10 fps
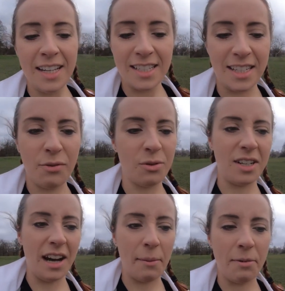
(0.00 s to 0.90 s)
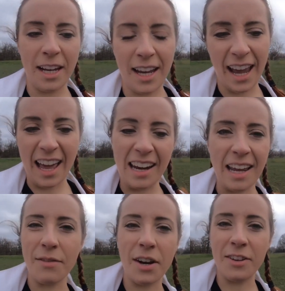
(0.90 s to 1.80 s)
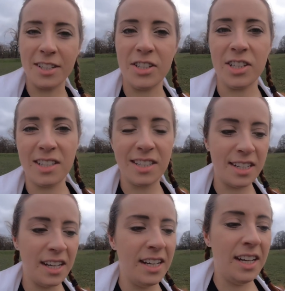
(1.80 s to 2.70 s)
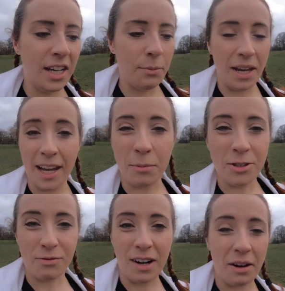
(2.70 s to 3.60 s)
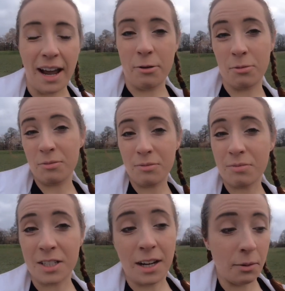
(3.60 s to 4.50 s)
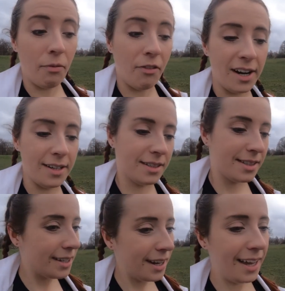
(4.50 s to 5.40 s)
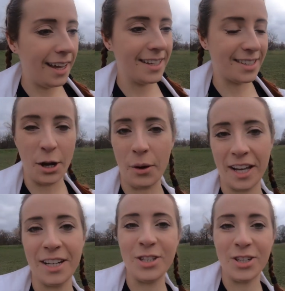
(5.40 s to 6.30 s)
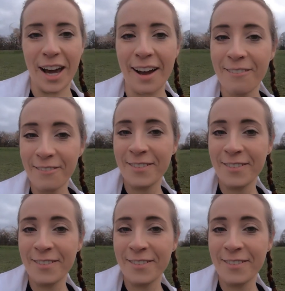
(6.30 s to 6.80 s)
stuff will start happening again, even if just being able to run outside with friends, so I can do that.